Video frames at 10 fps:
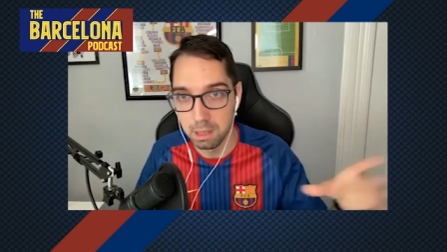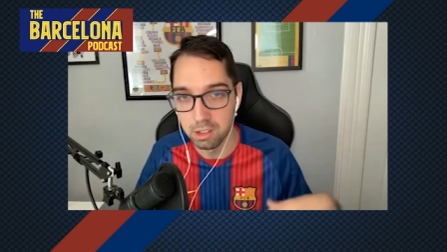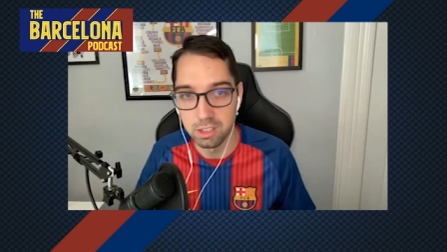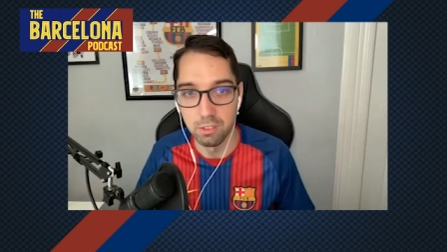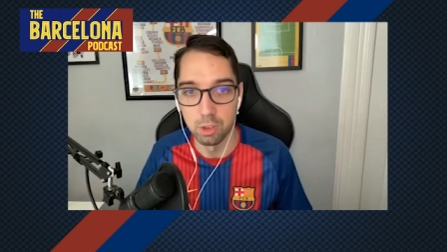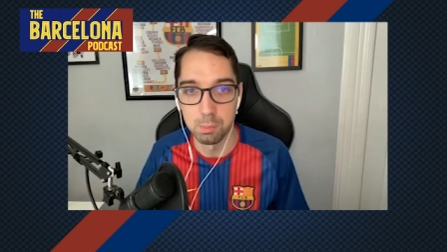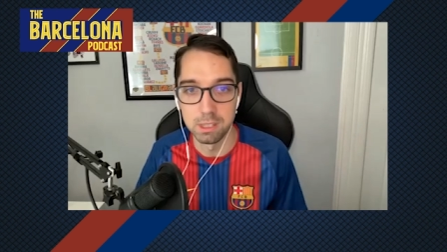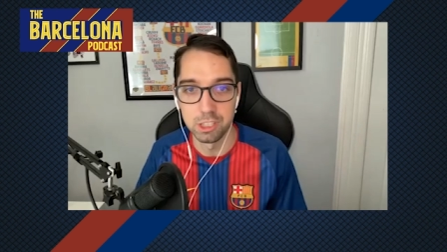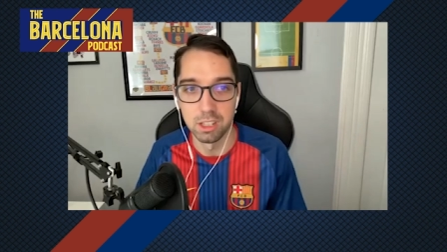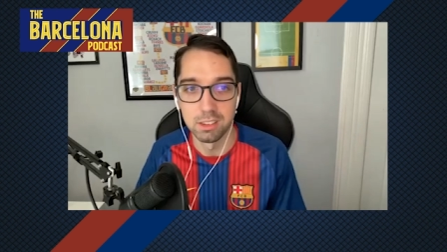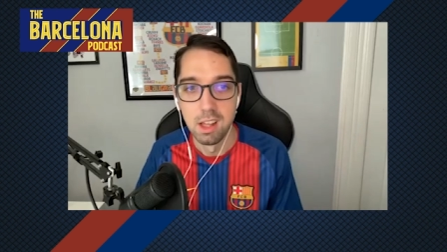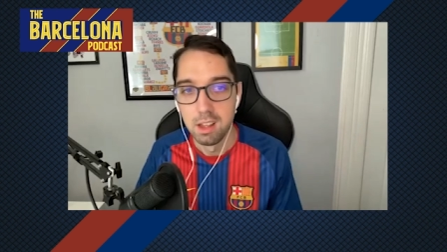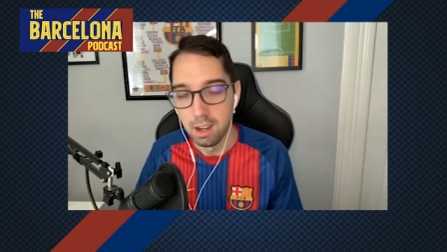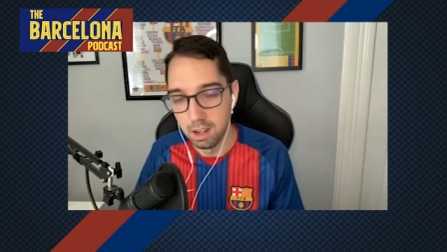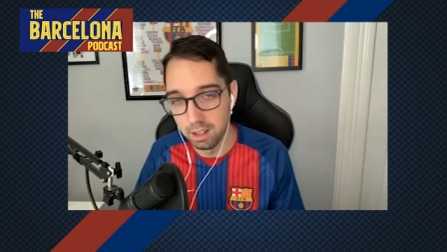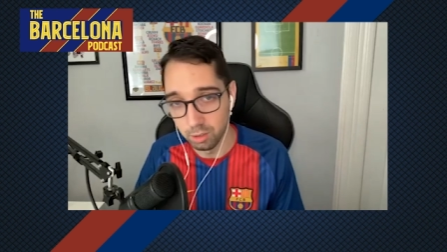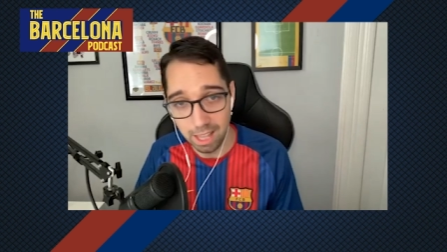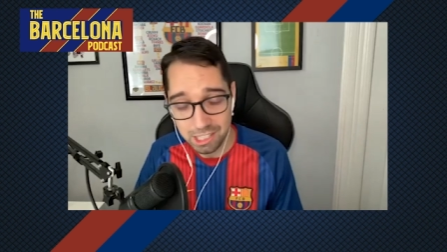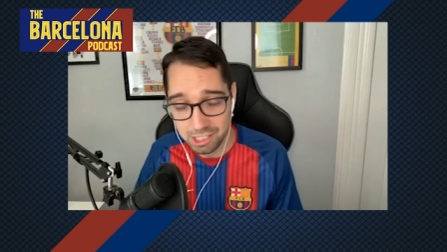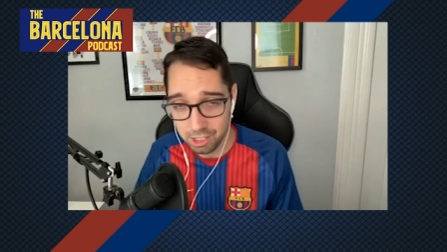the players in those positions. Uh, so
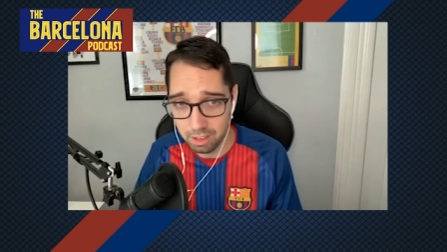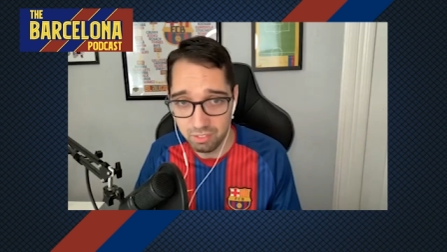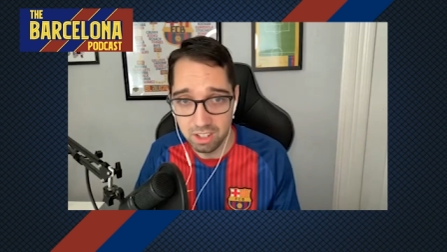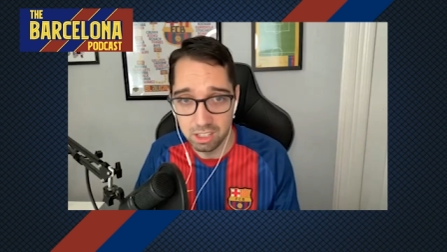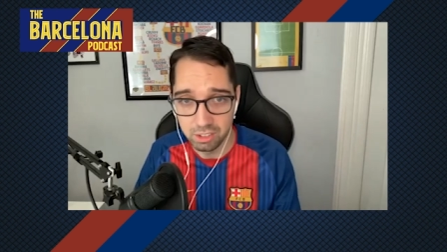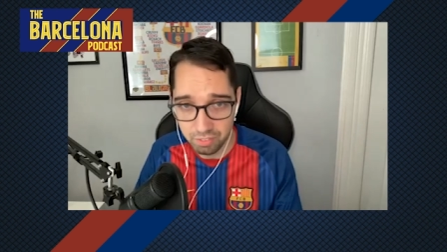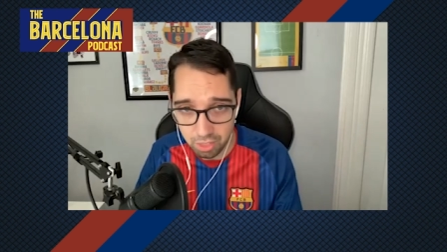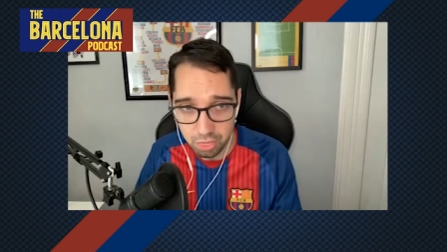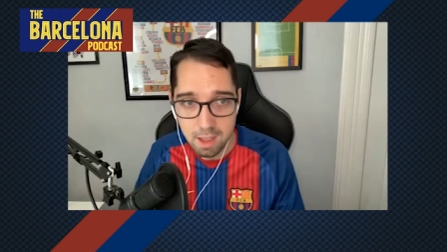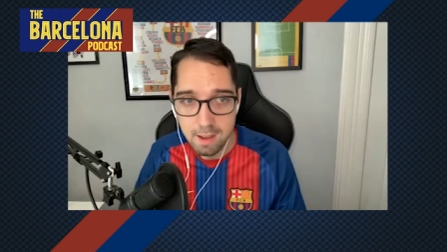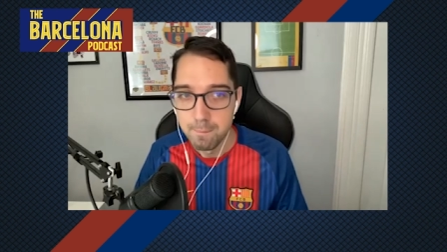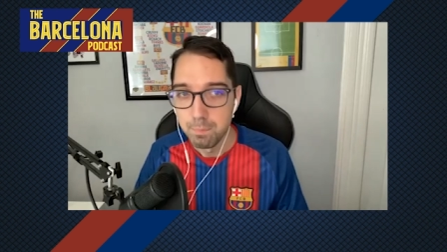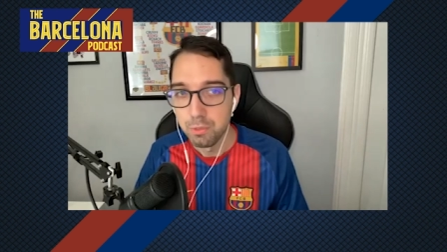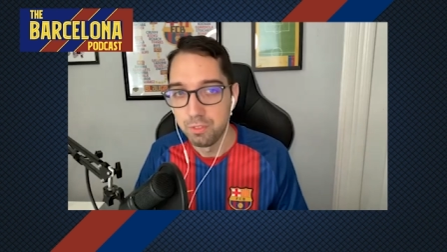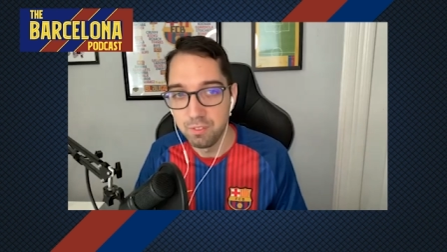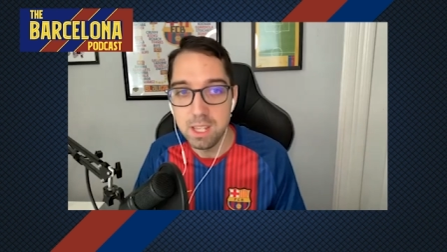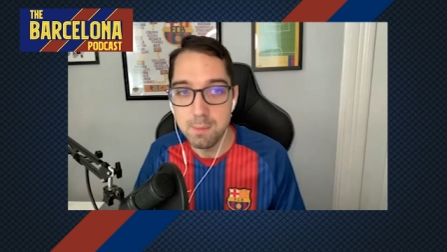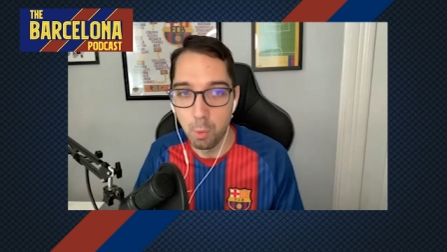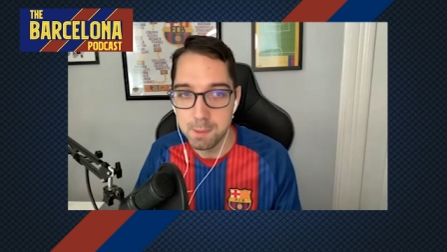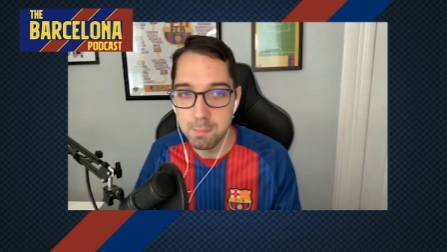last year they finished fifth,
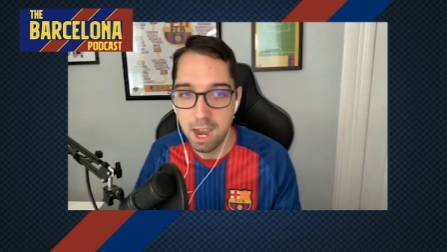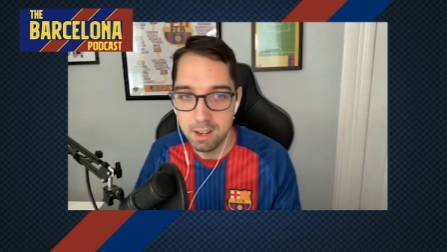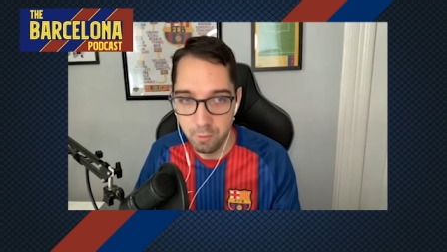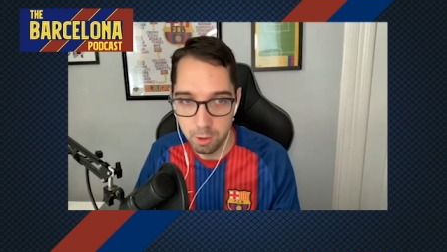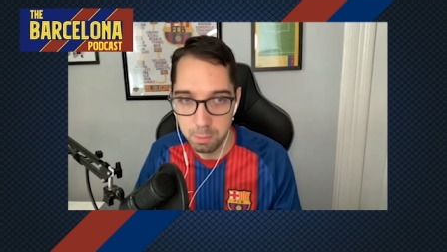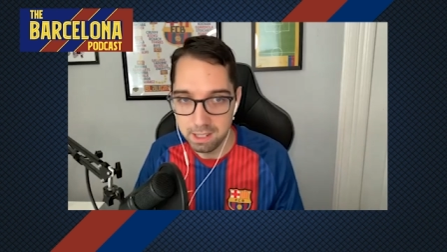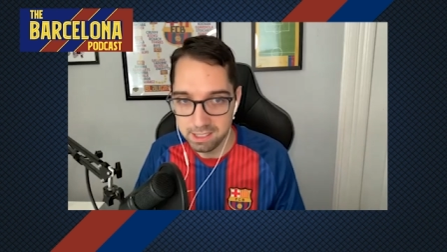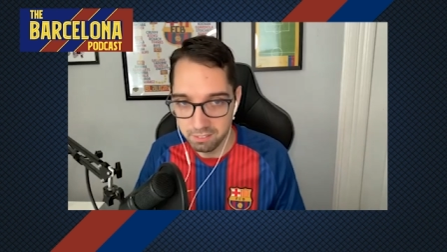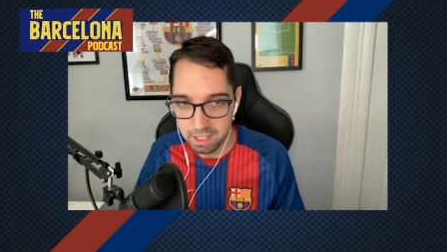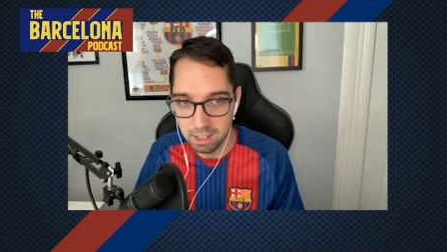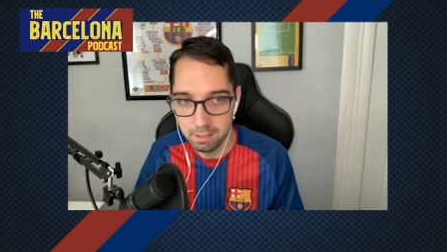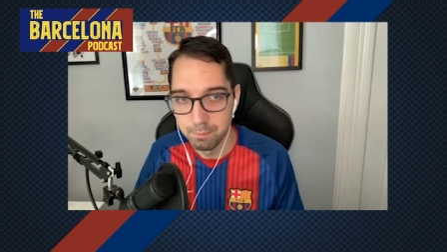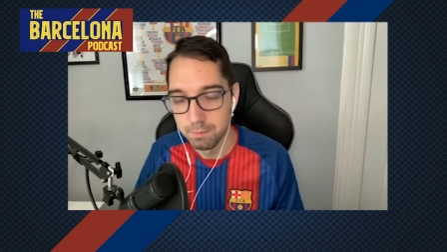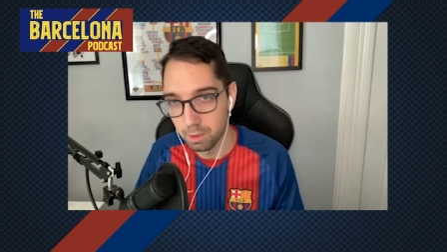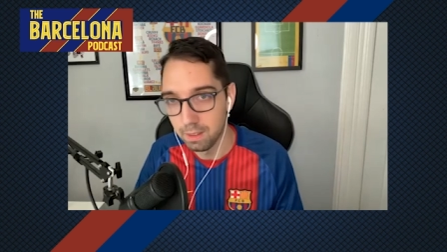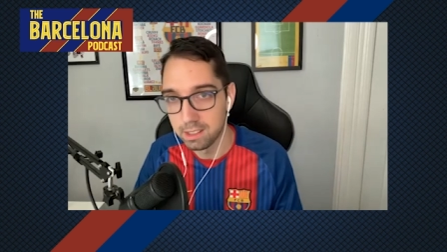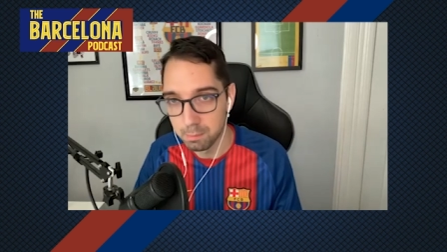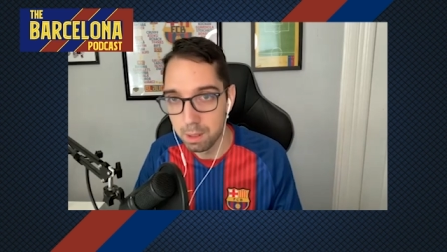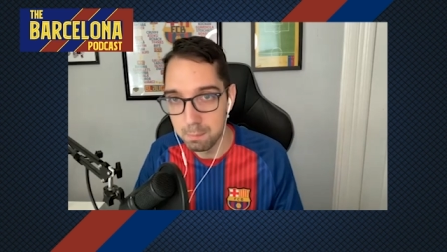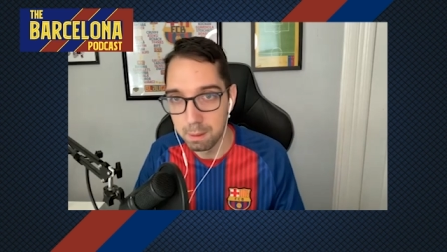15 points behind fourth place Sevilla. So that's a
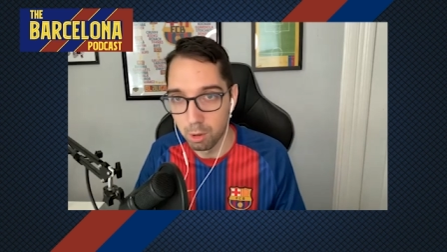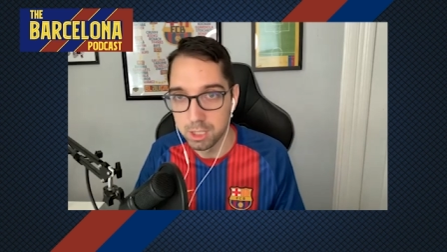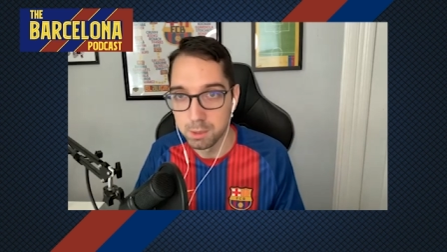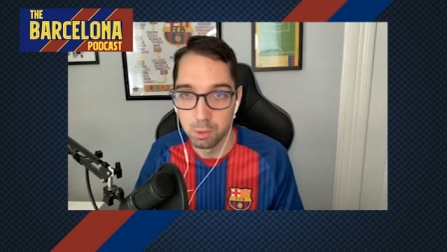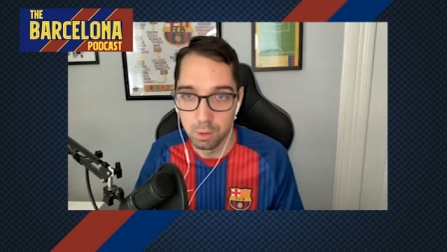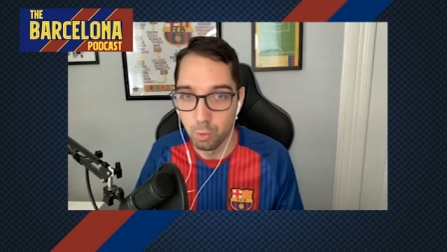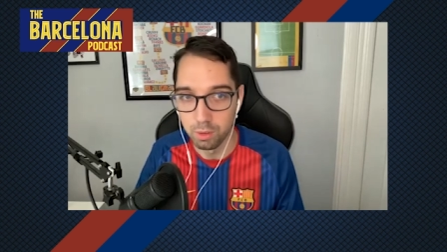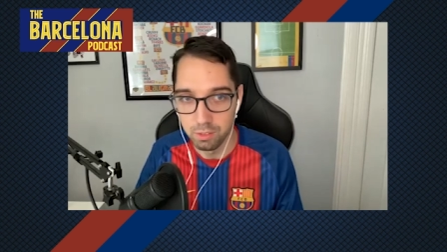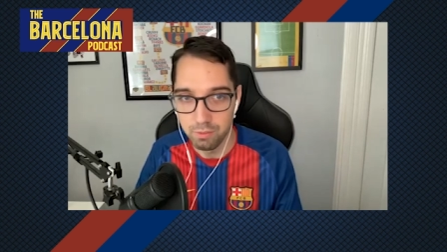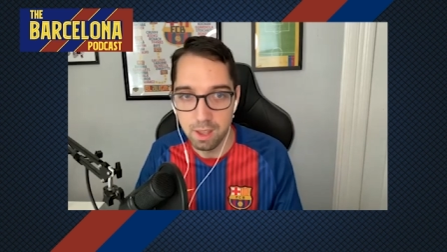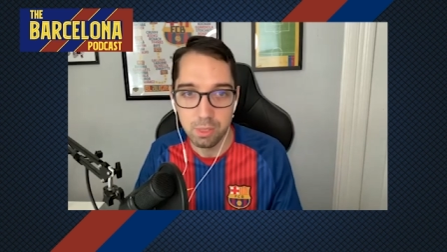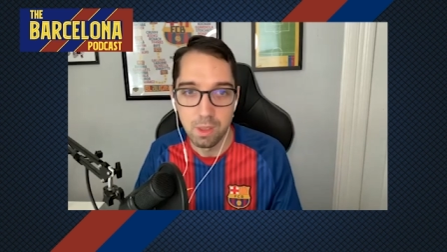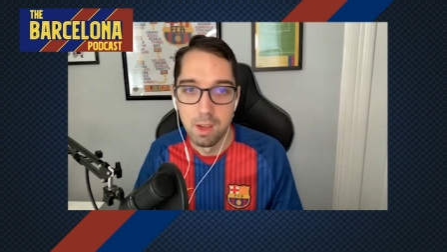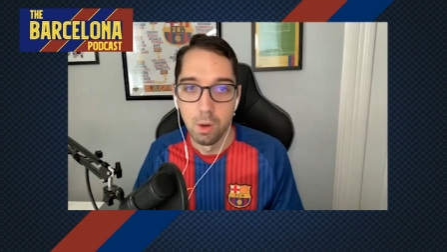pretty big margin between fourth and fifth.